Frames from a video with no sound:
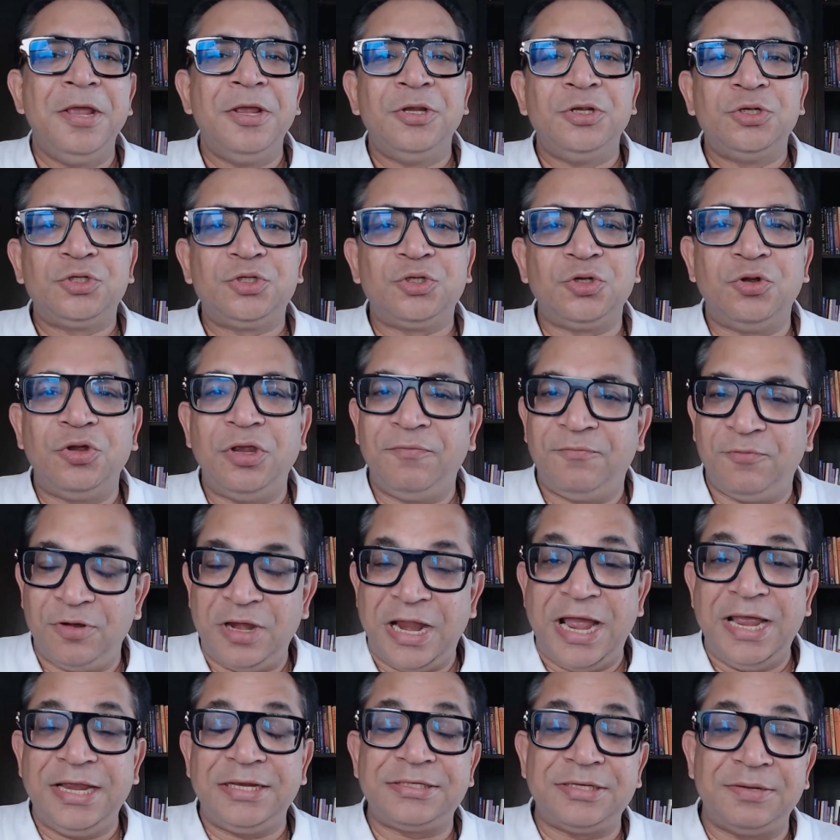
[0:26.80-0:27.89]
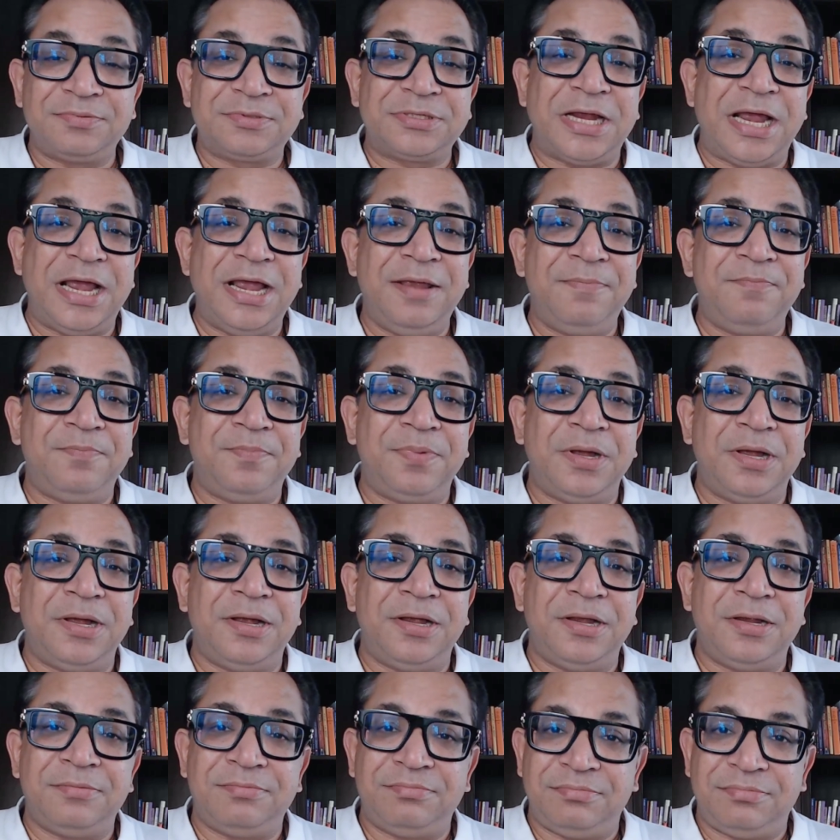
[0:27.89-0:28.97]
So if you like, subscribe
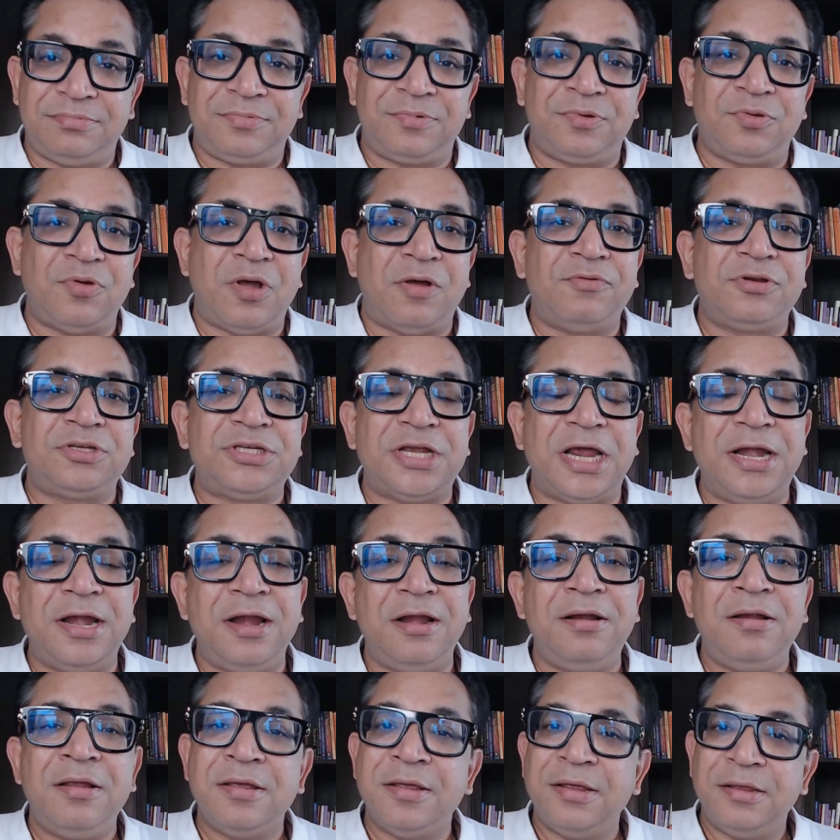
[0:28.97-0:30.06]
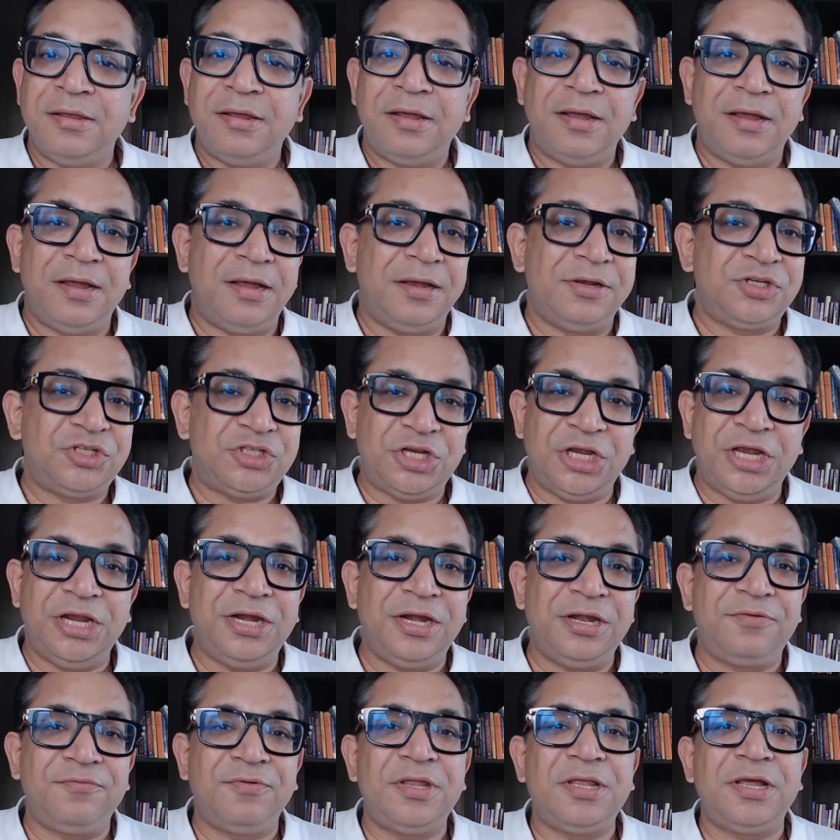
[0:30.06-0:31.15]
to our channel, share
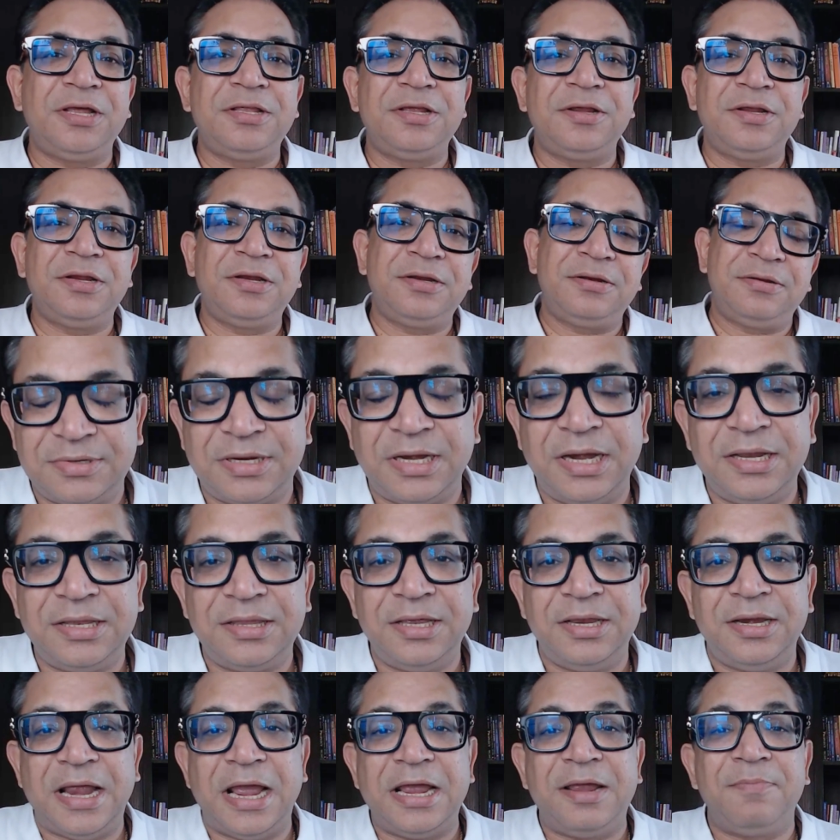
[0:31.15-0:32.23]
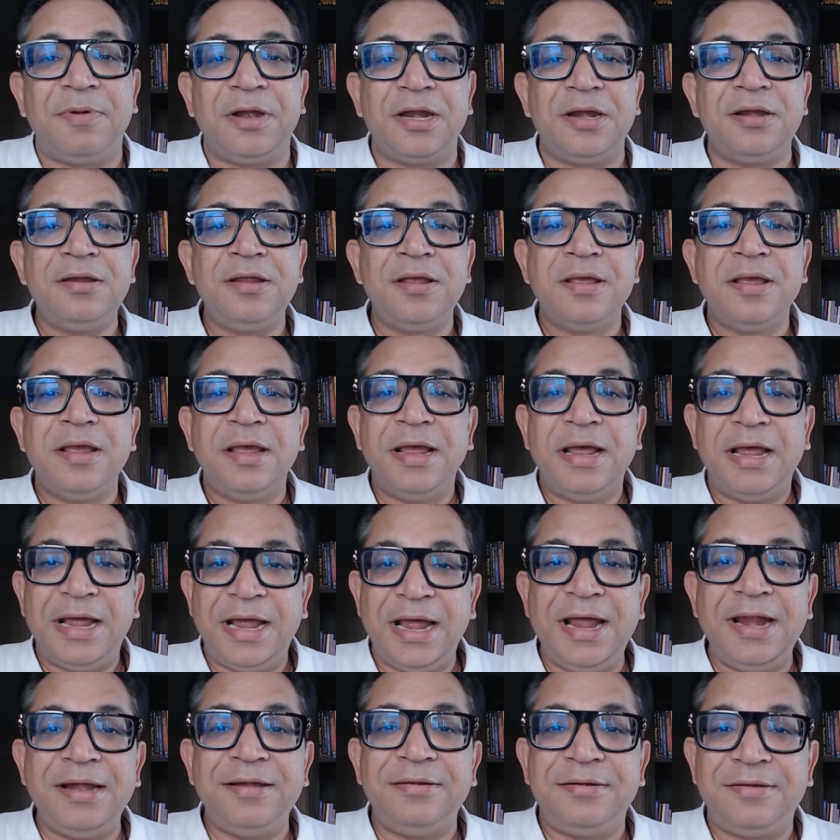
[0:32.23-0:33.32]
it with other, click the like button,
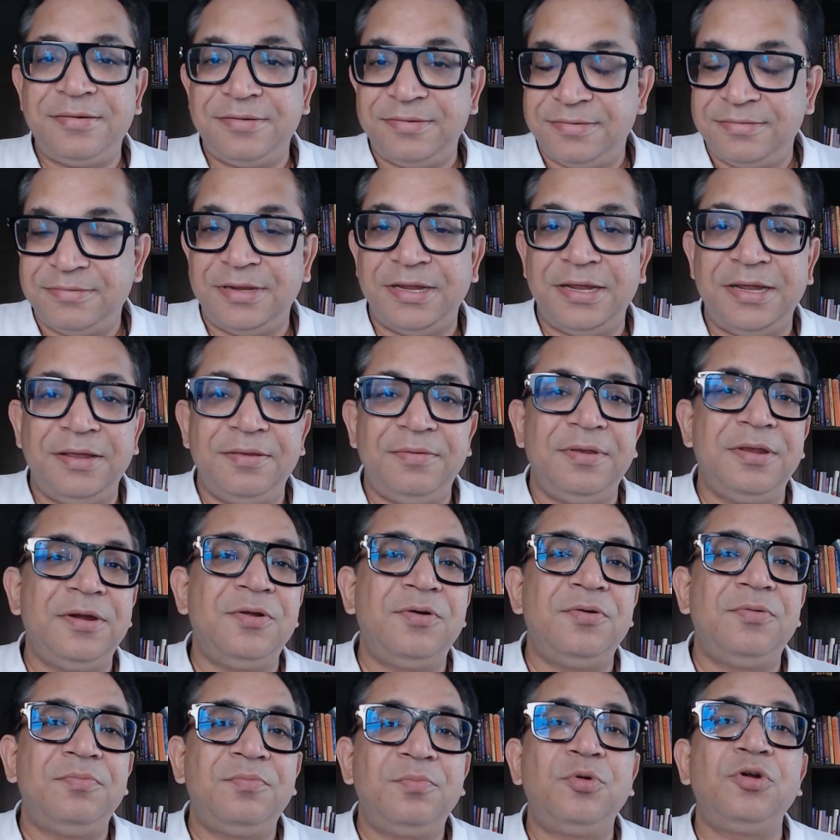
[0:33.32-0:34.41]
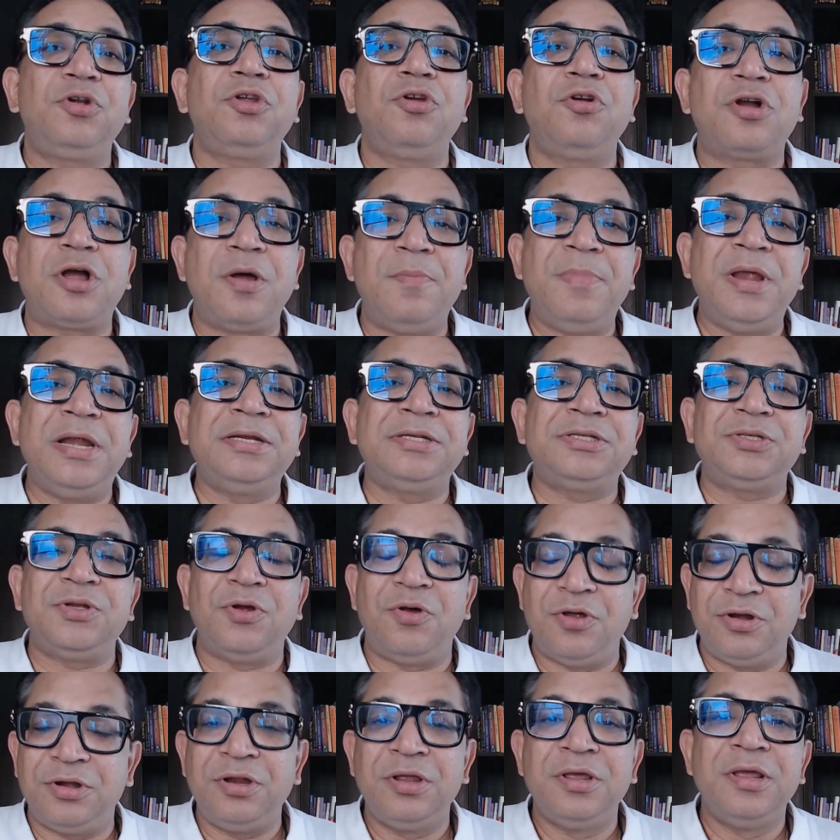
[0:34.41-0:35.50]
and put your comments
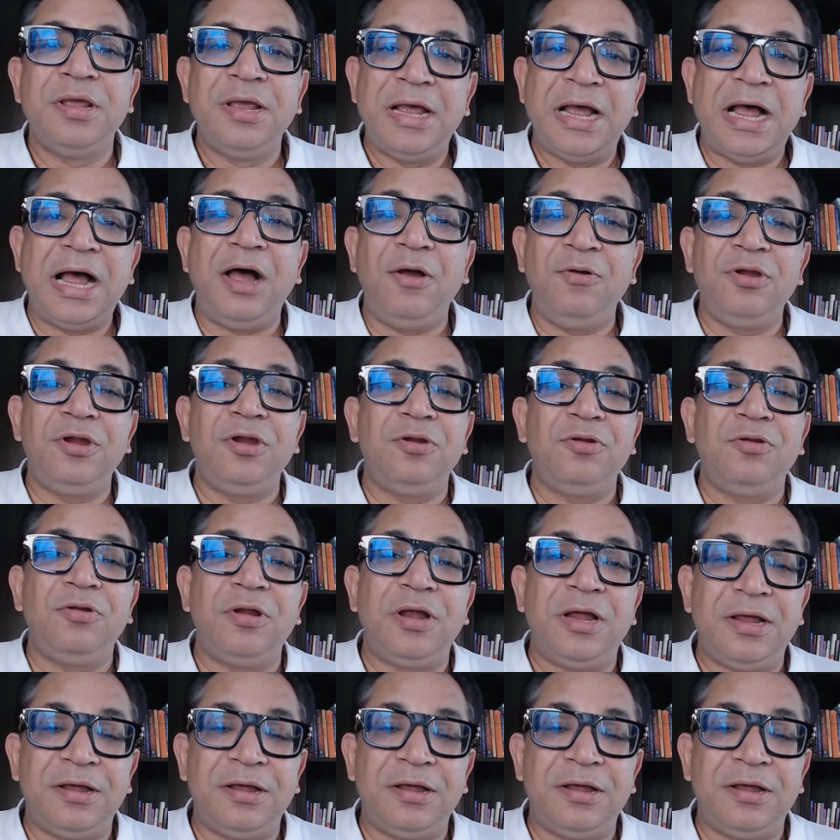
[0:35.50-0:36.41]
on how you